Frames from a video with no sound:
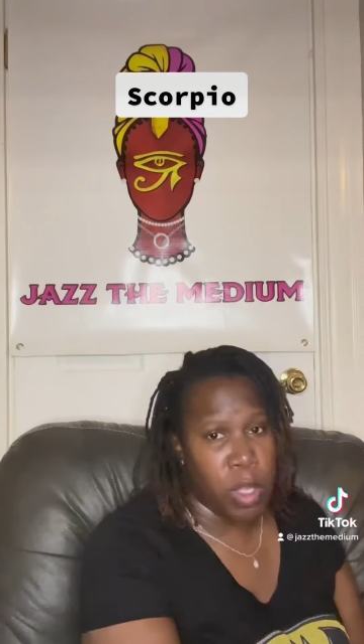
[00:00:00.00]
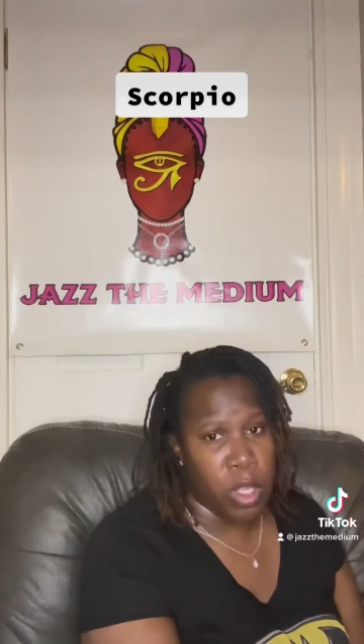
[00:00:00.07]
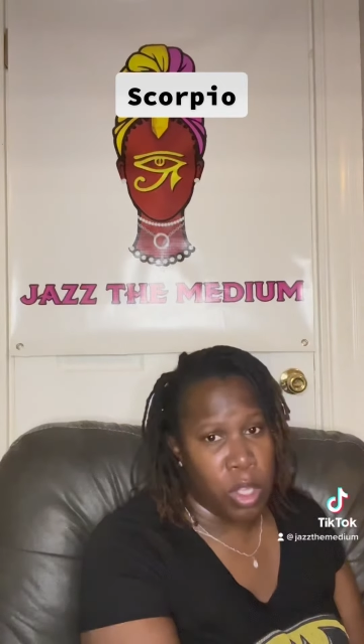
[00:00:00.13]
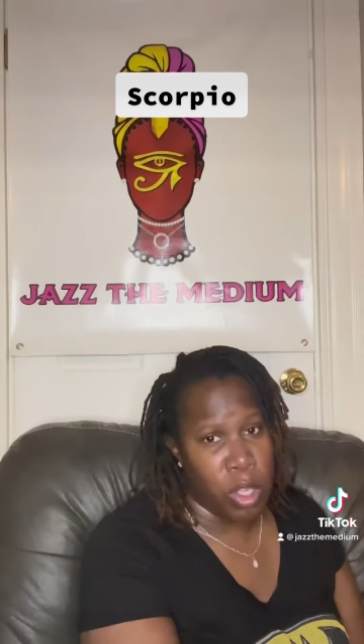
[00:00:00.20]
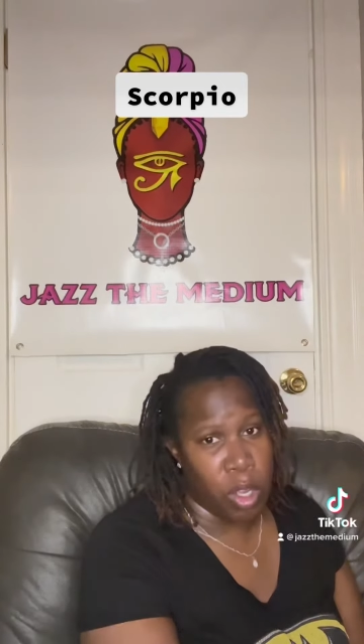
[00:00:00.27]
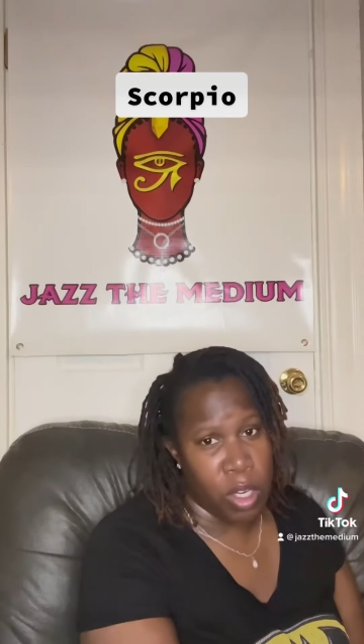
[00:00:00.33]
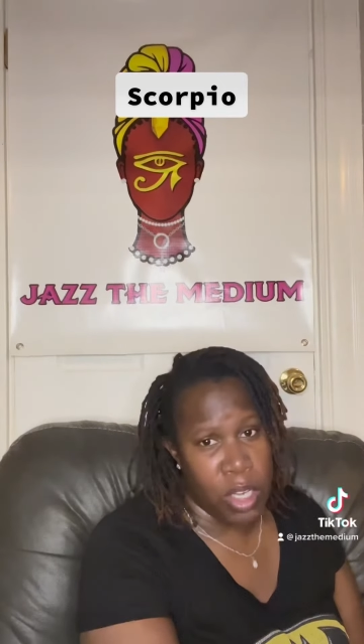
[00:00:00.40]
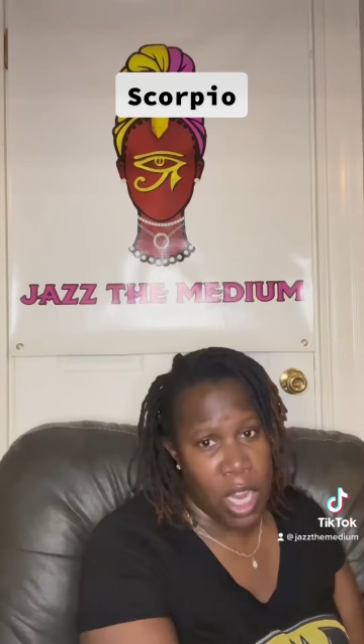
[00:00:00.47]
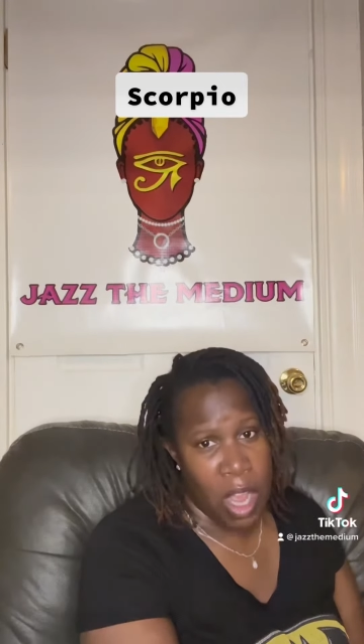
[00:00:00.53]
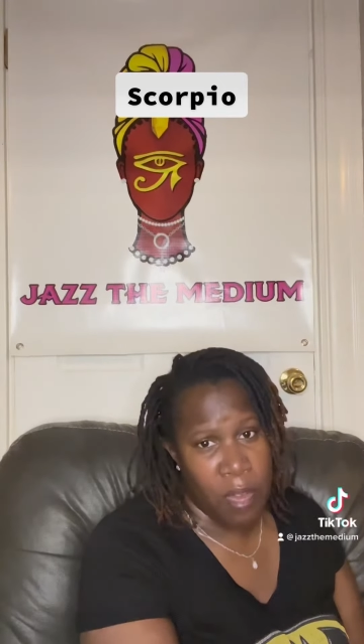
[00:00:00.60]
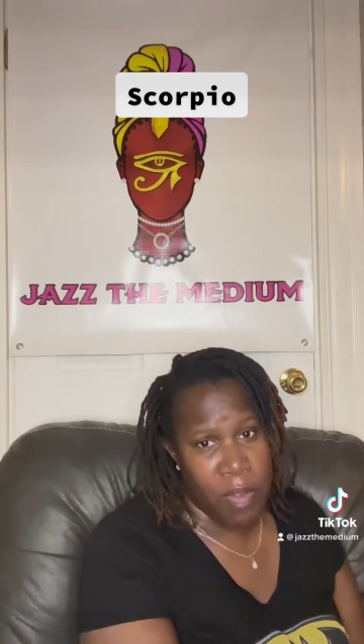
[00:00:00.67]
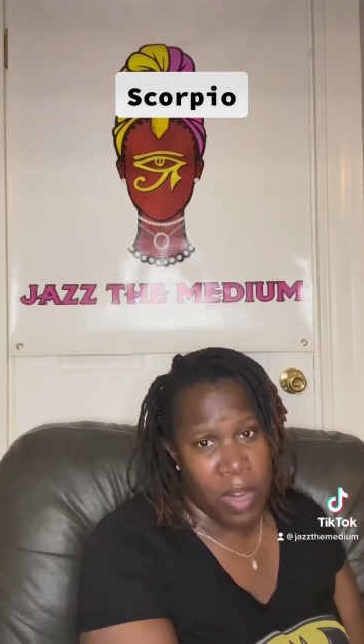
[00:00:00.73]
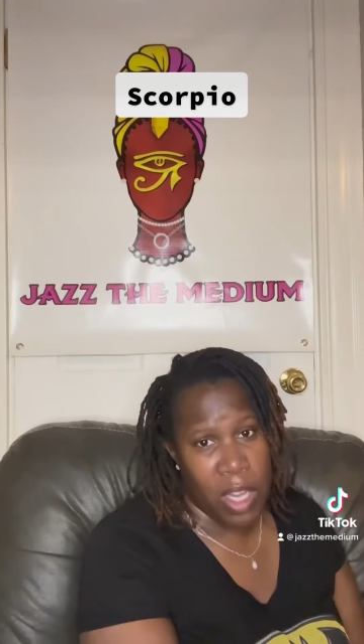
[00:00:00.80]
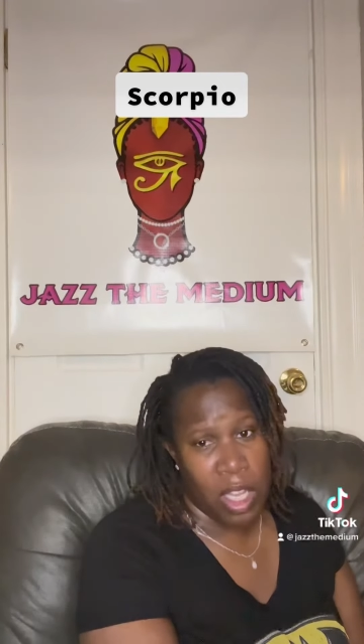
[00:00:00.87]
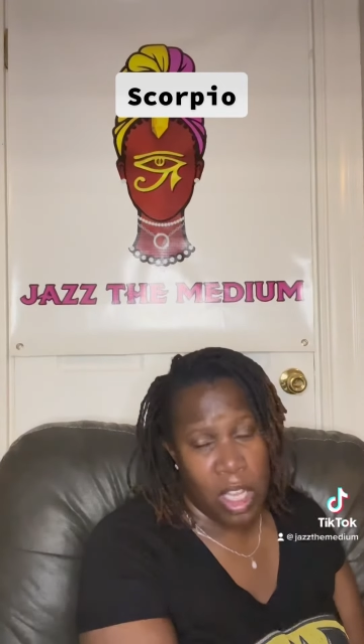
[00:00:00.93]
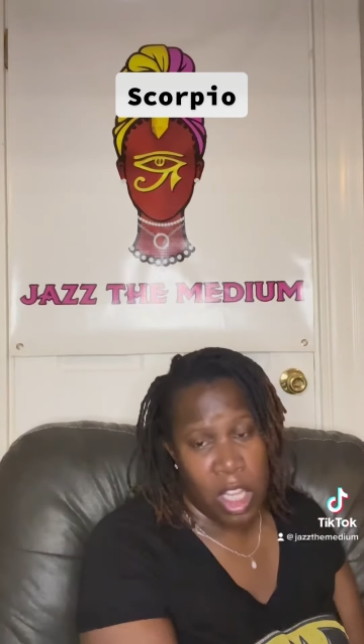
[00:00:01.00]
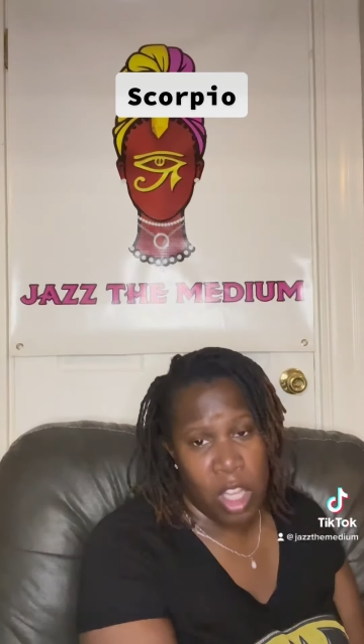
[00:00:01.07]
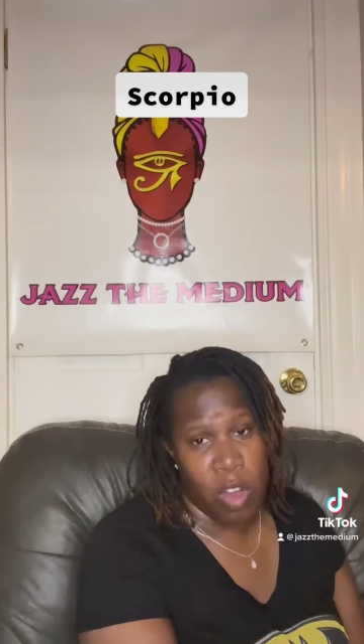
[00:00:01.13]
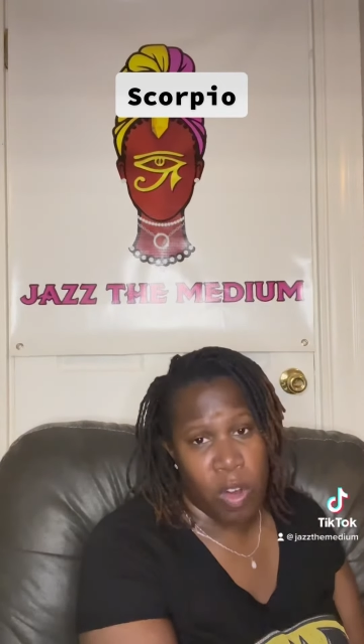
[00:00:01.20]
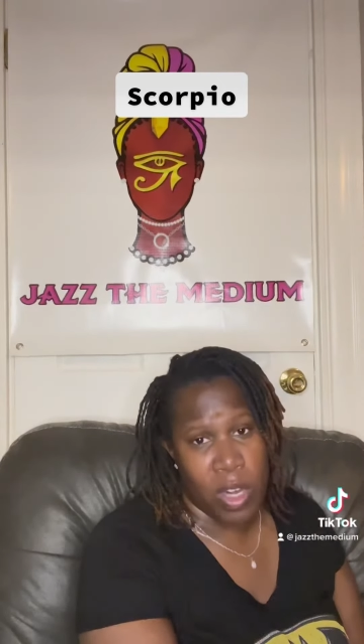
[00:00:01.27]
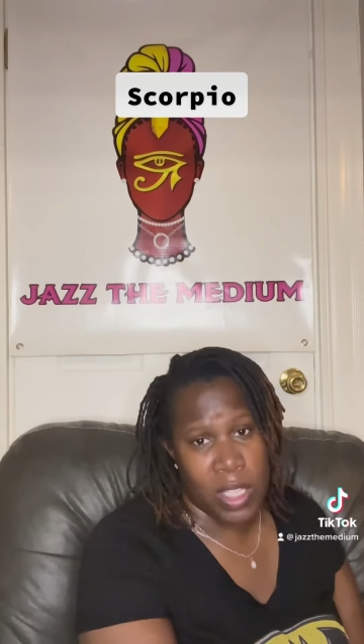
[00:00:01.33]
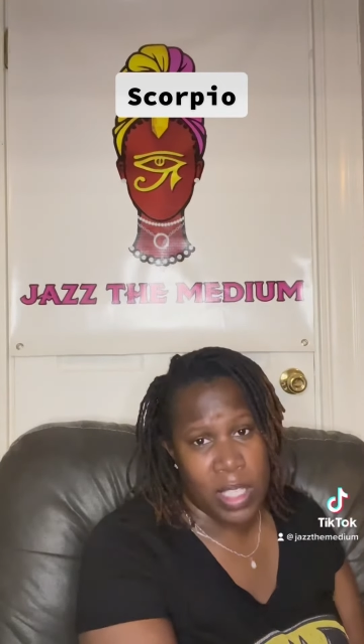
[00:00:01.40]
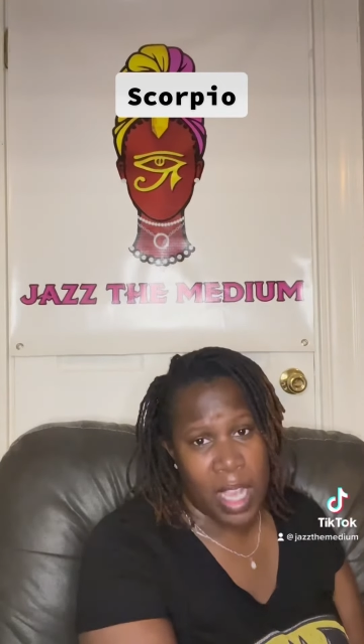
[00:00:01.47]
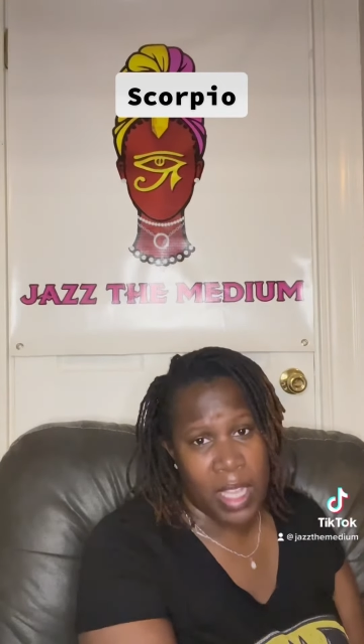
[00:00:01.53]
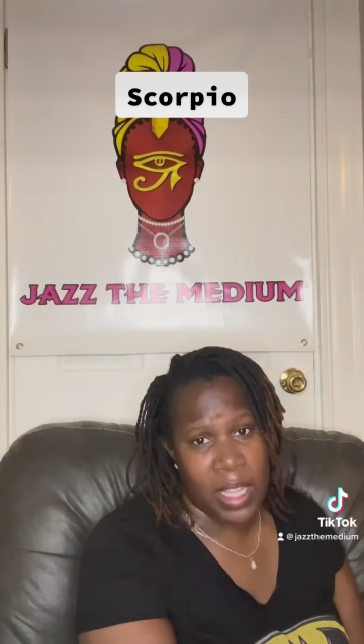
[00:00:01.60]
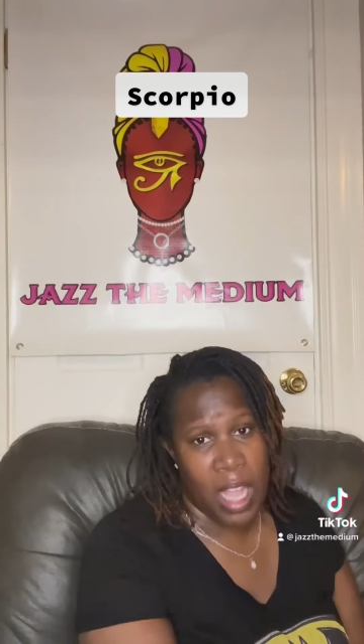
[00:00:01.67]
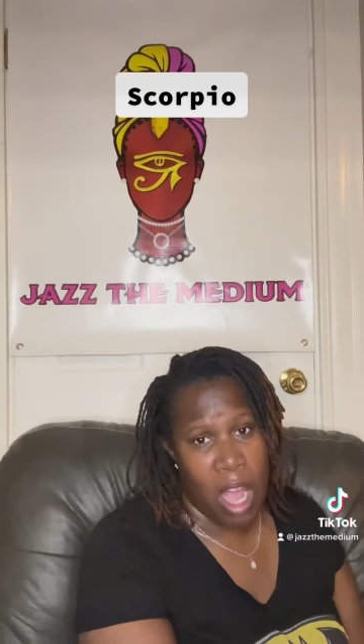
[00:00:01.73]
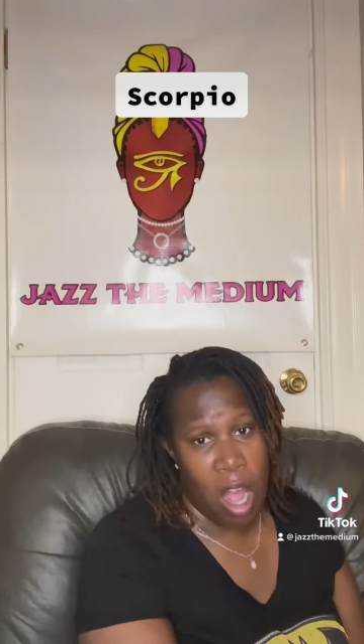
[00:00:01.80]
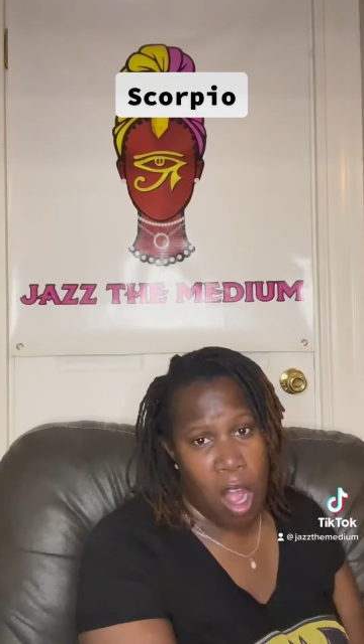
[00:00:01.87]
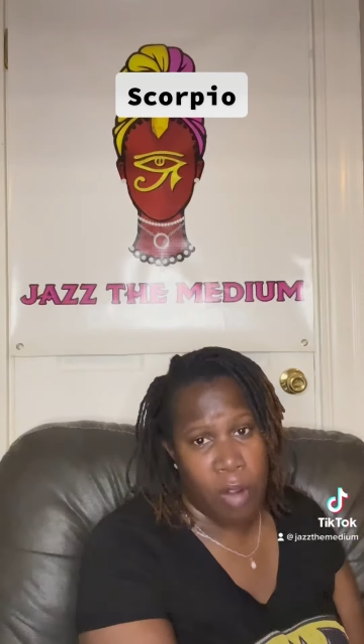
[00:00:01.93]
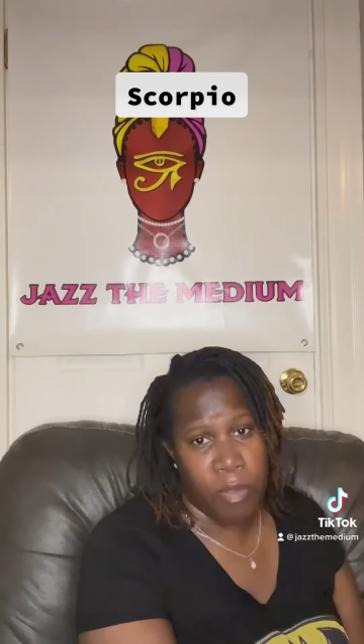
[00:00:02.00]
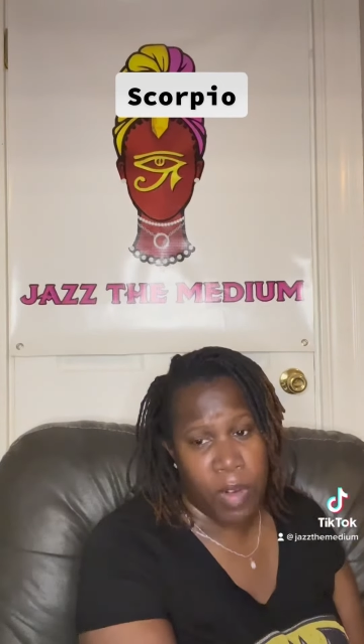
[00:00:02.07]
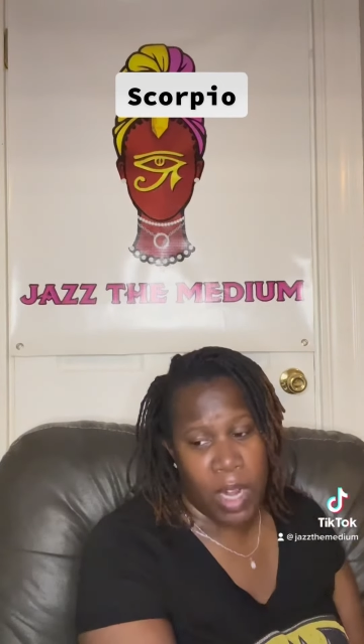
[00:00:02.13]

you're definitely going to take that offer